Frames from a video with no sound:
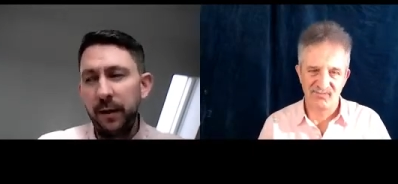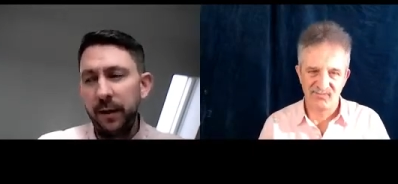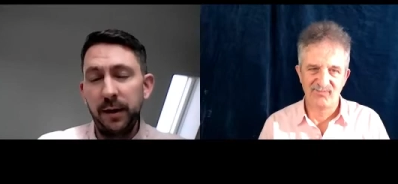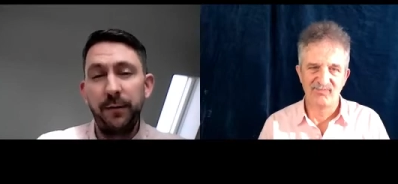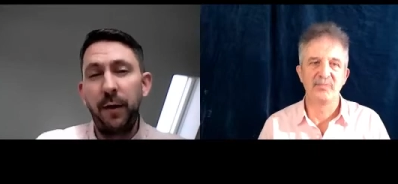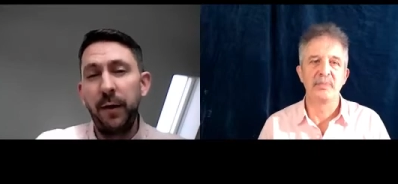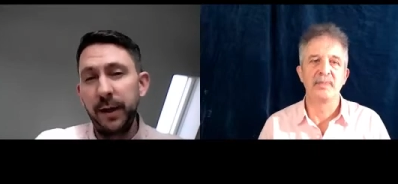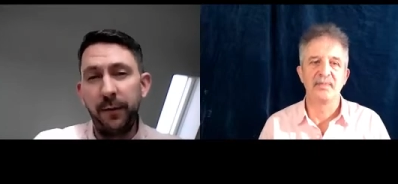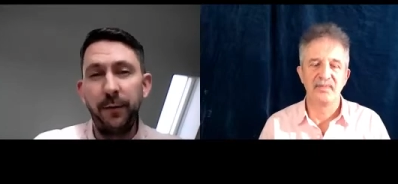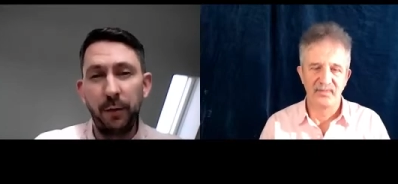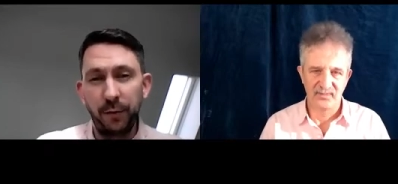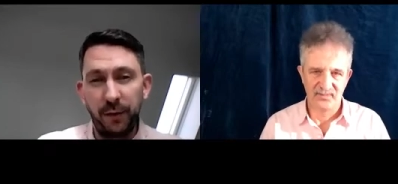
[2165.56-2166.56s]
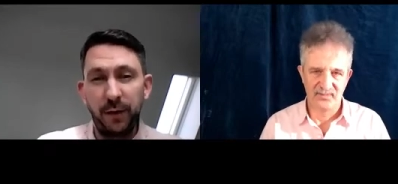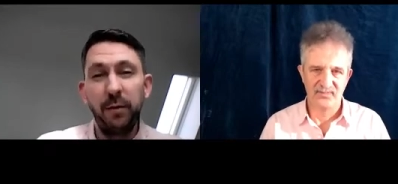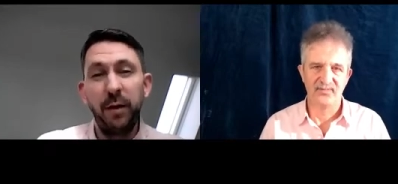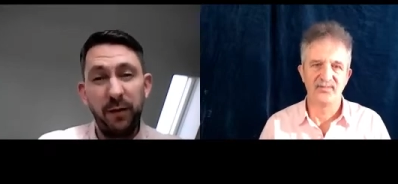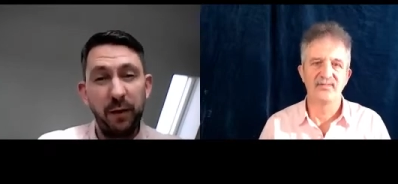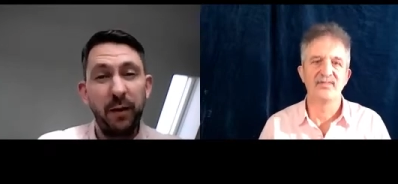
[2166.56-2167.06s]
Speaker 1: is very difficult to do
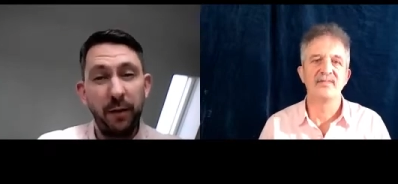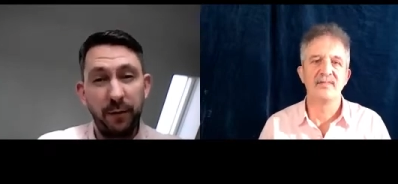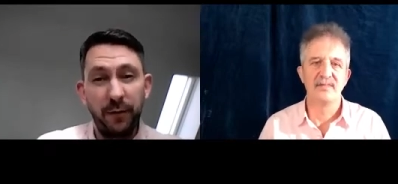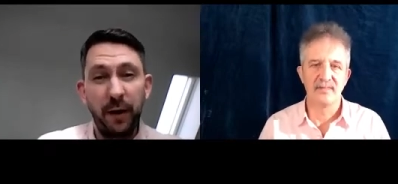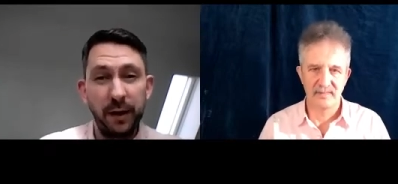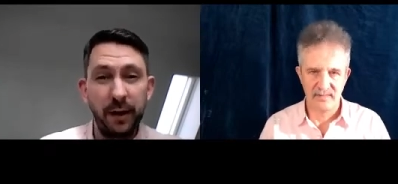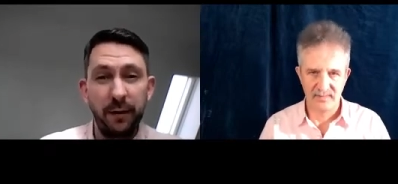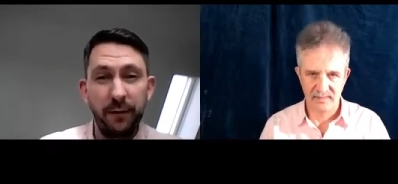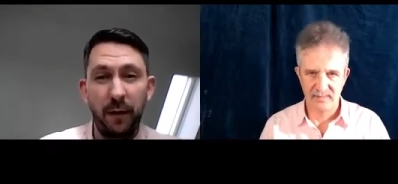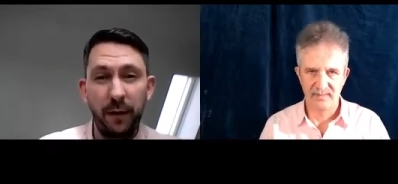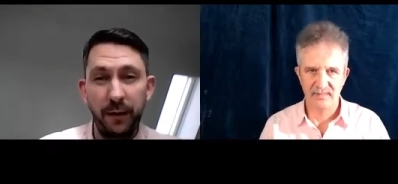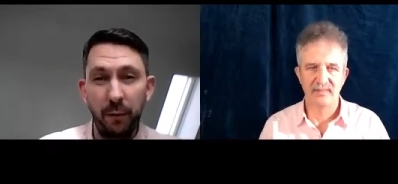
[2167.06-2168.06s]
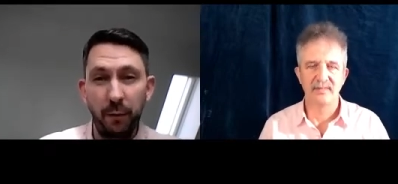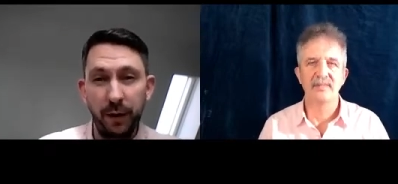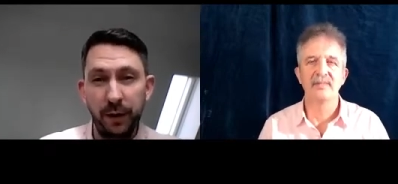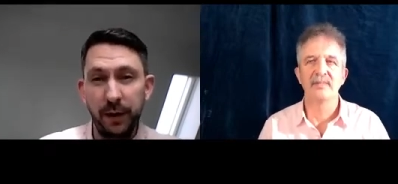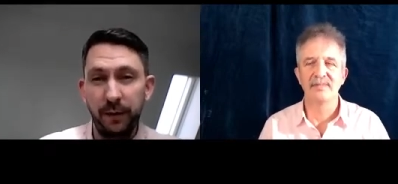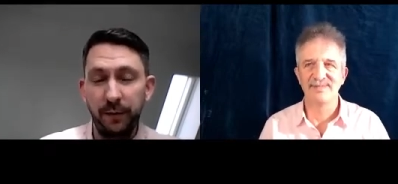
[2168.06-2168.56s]
if you don't firstly define the
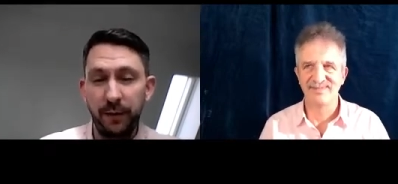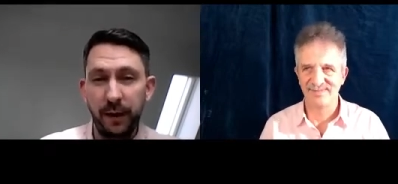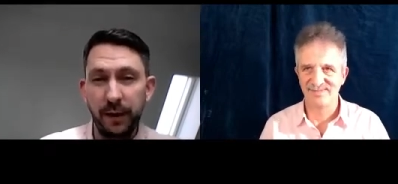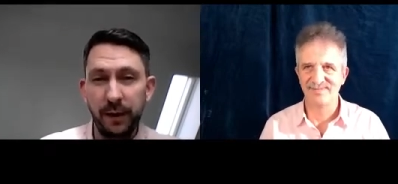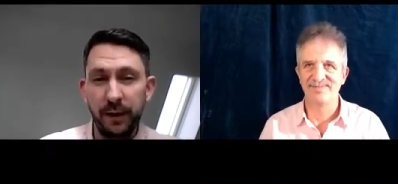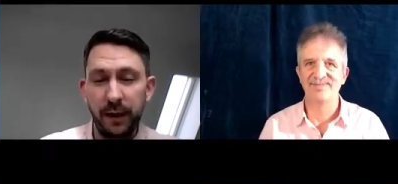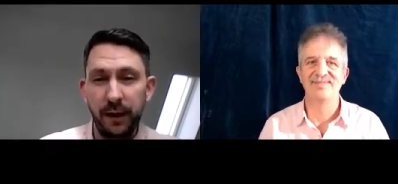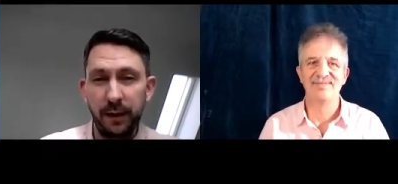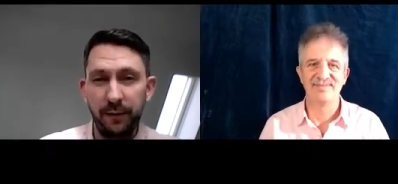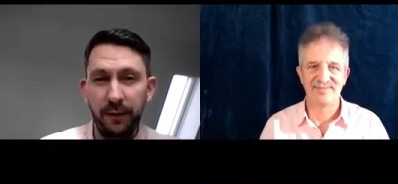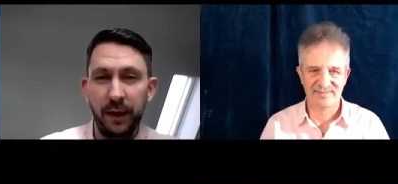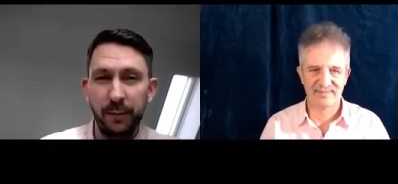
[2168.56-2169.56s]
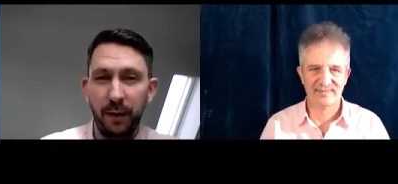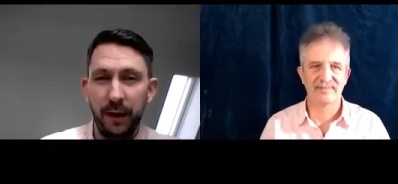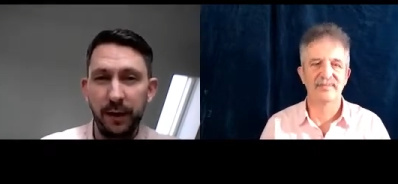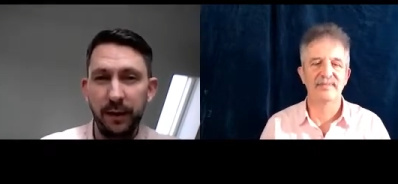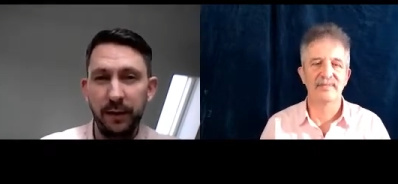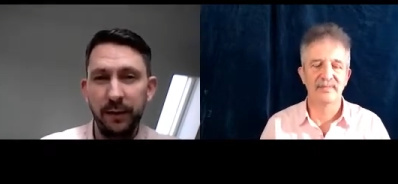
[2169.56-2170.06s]
audience in the first, uh, the first
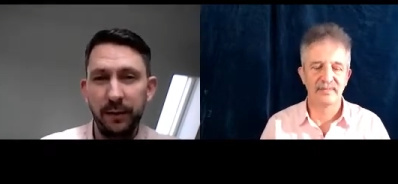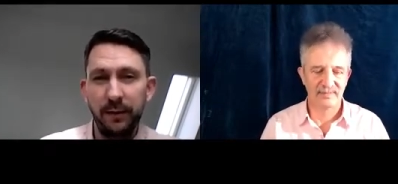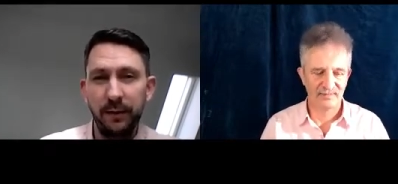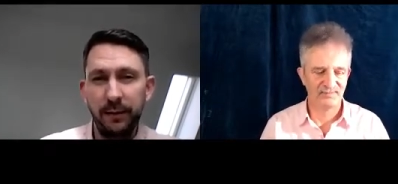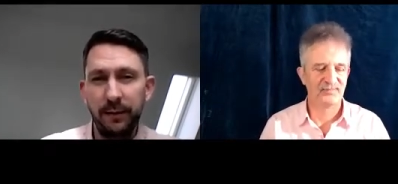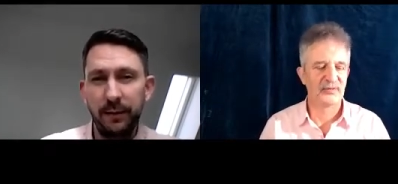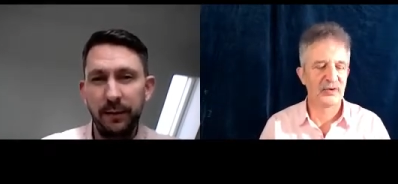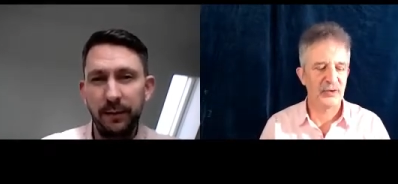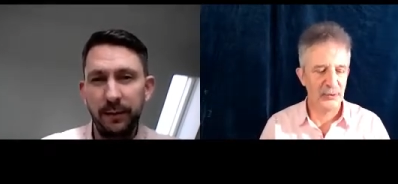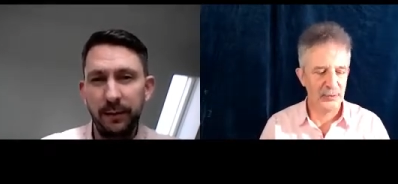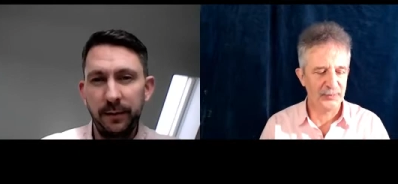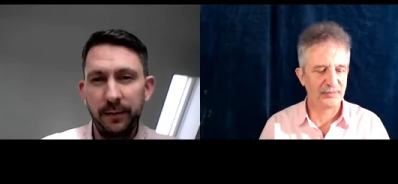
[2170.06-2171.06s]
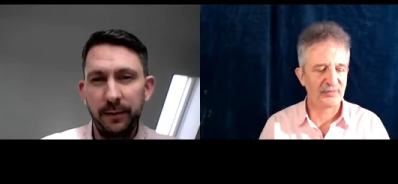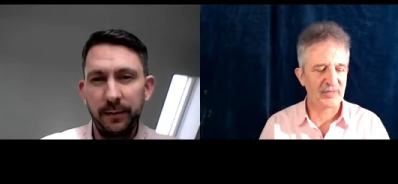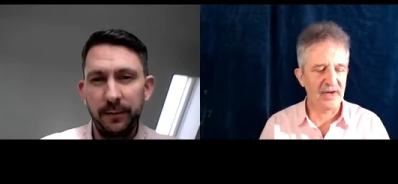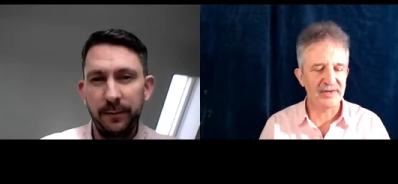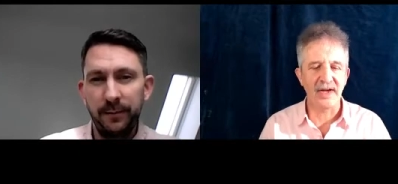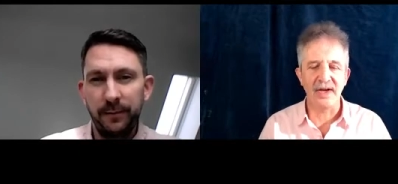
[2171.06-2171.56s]
place.
Speaker 2: Cool.
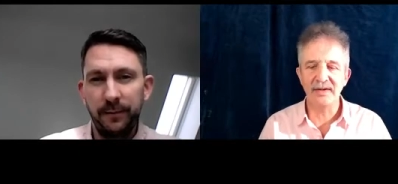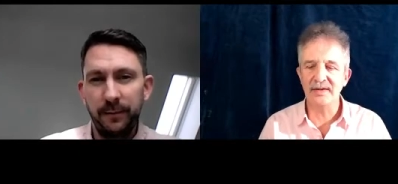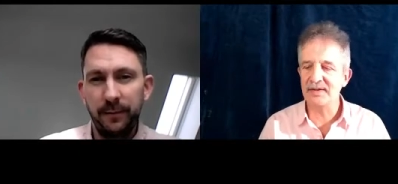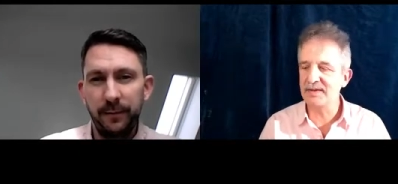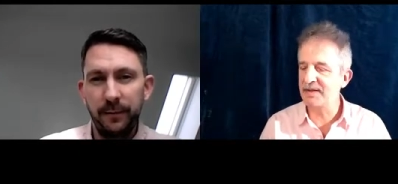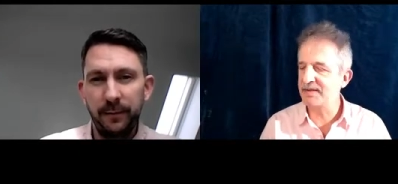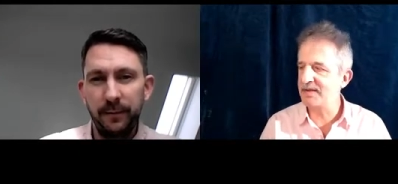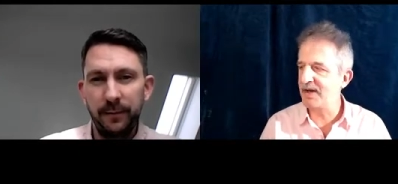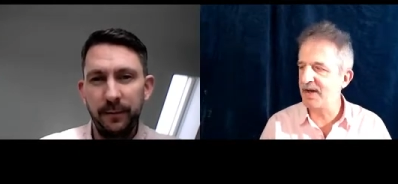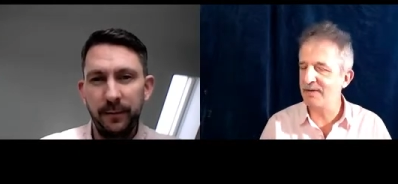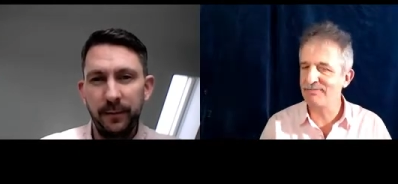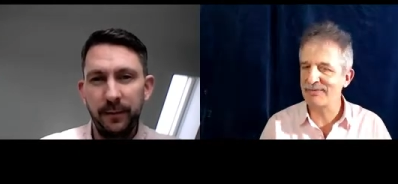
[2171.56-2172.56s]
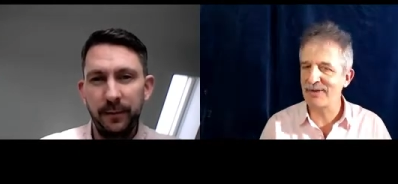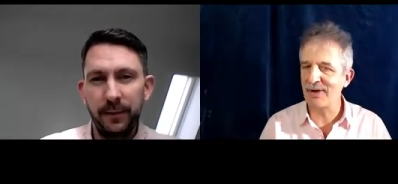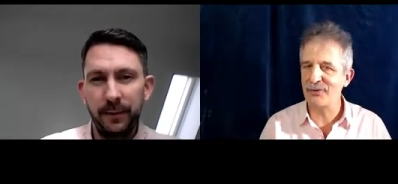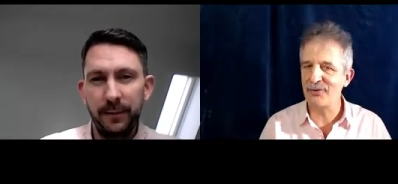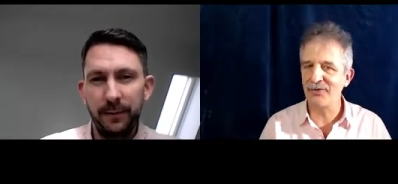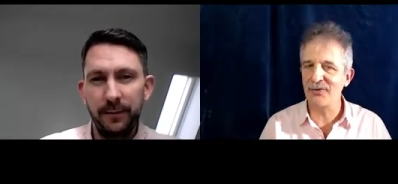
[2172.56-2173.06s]
Okay, I'm going to just uh, go
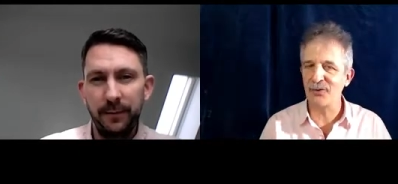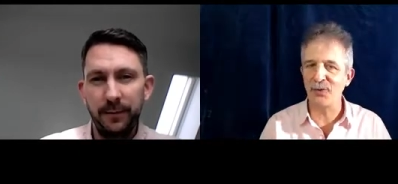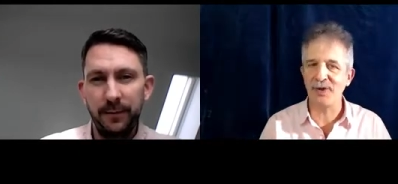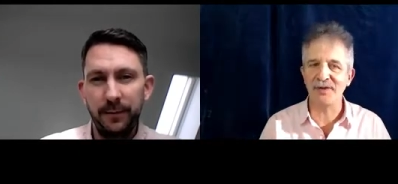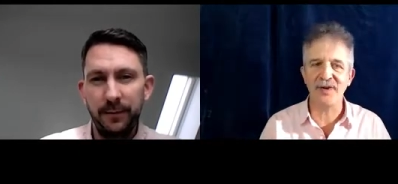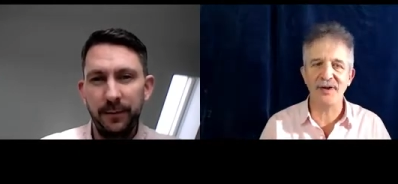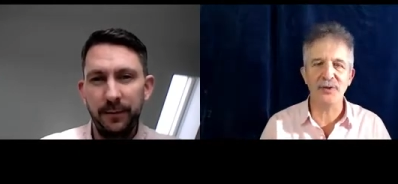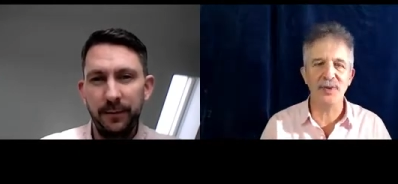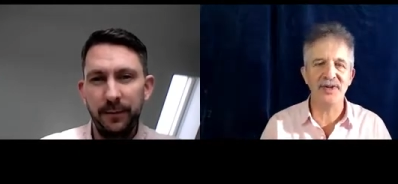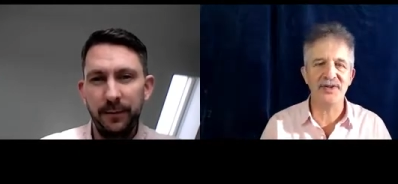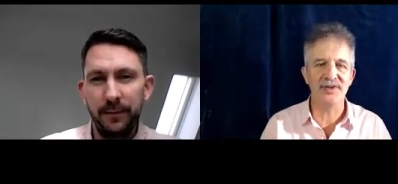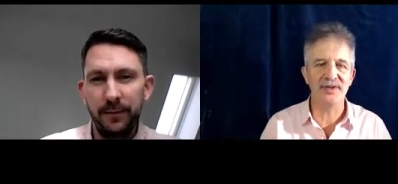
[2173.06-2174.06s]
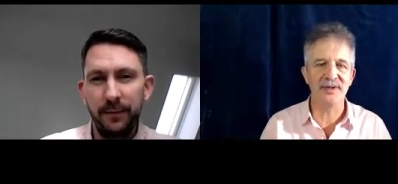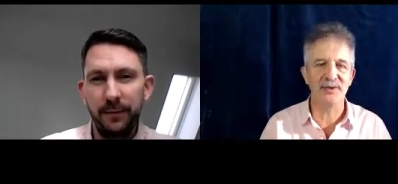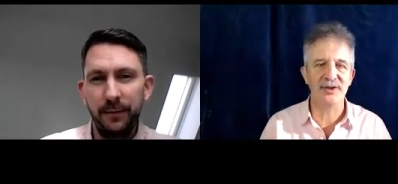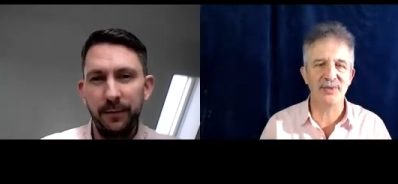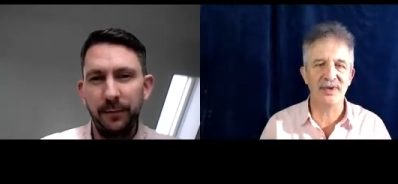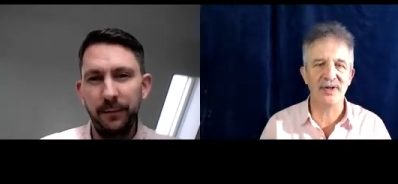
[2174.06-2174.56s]
through a few quickfire questions which
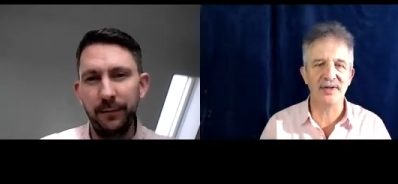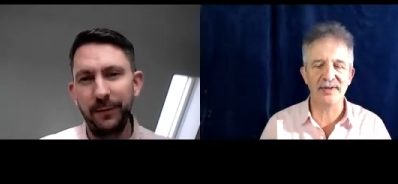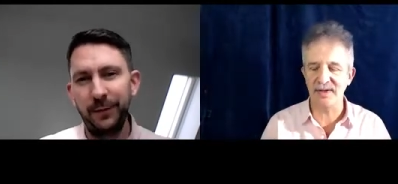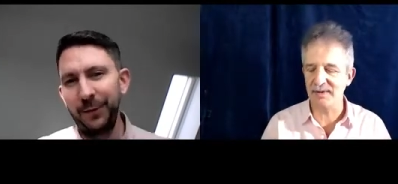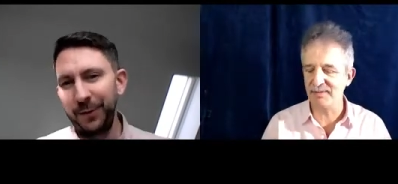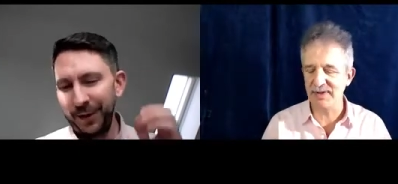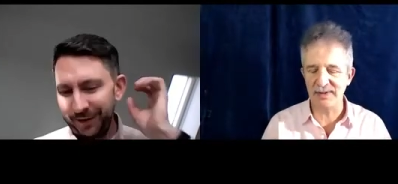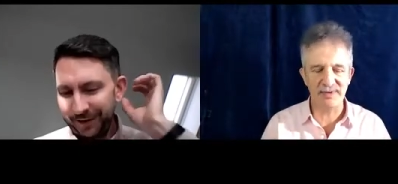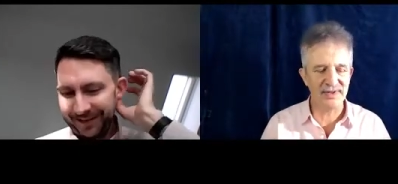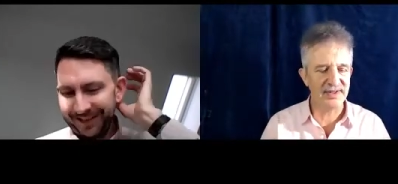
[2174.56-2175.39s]
we are asking.